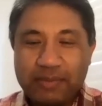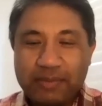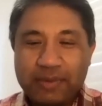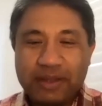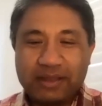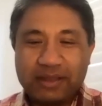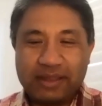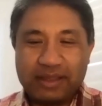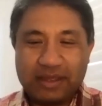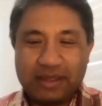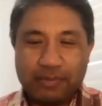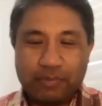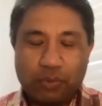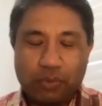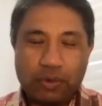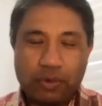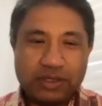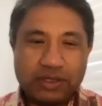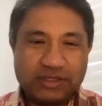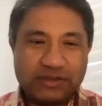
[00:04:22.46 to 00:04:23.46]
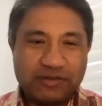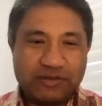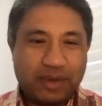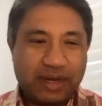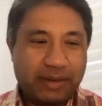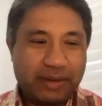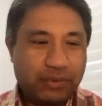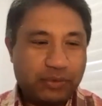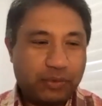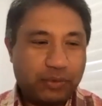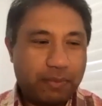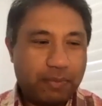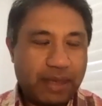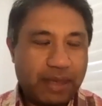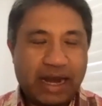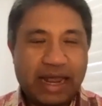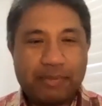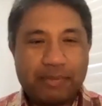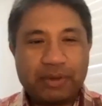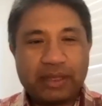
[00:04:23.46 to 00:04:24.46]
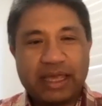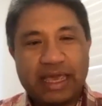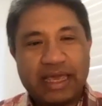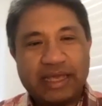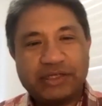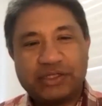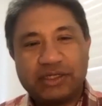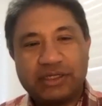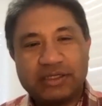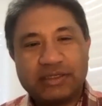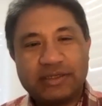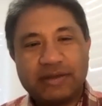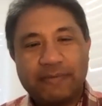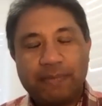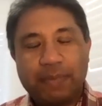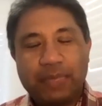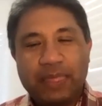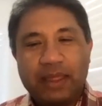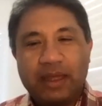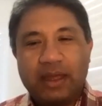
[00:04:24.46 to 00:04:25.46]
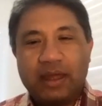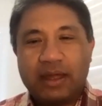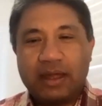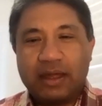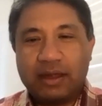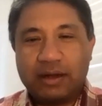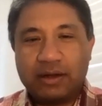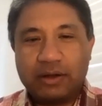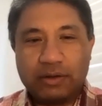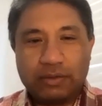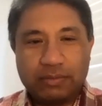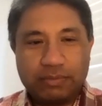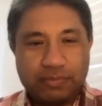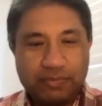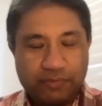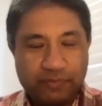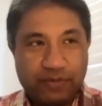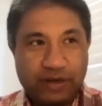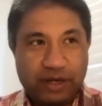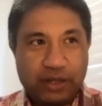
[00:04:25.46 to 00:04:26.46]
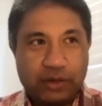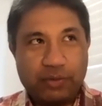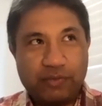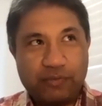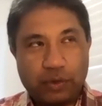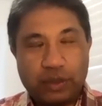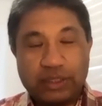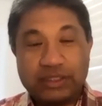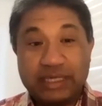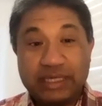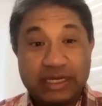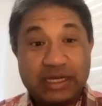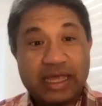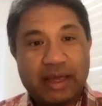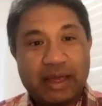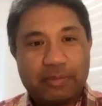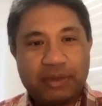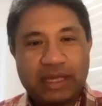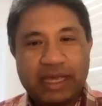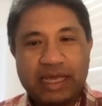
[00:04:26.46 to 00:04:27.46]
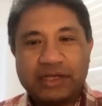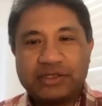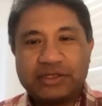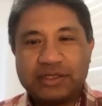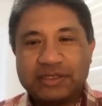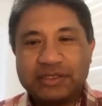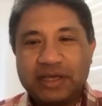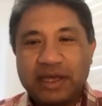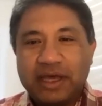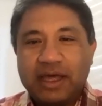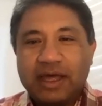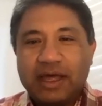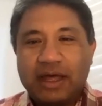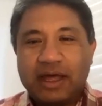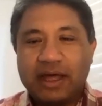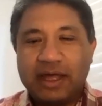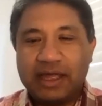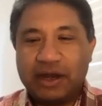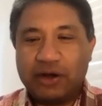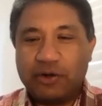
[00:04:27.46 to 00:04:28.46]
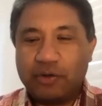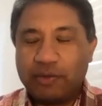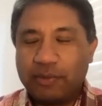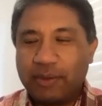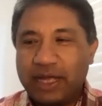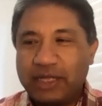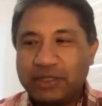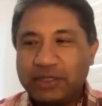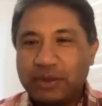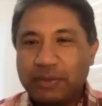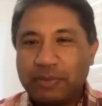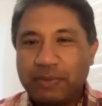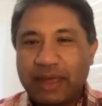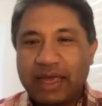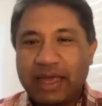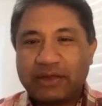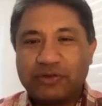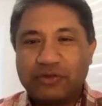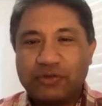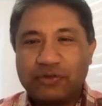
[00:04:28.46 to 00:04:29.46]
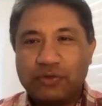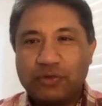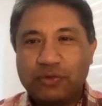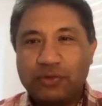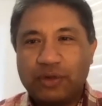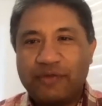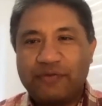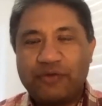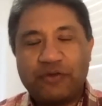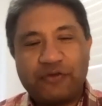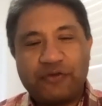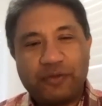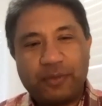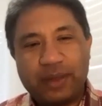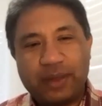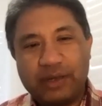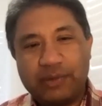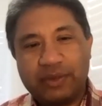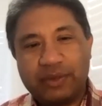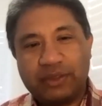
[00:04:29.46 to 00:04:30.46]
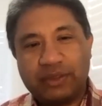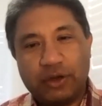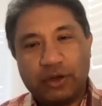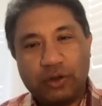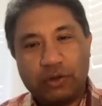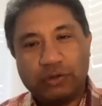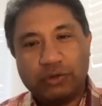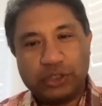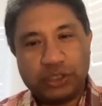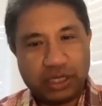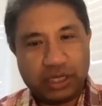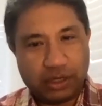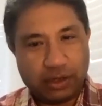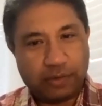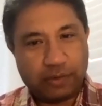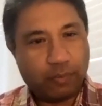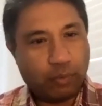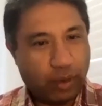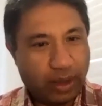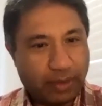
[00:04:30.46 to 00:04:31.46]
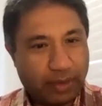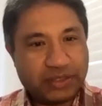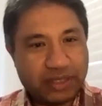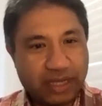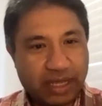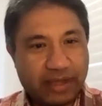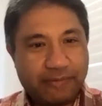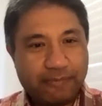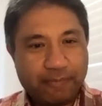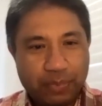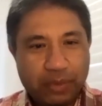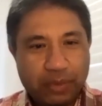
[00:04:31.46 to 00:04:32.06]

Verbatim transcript: about the importance of being able to embed applications uh, or video and voice into applications. Uh, and it reminds me back to if you're familiar with the No Jitter website,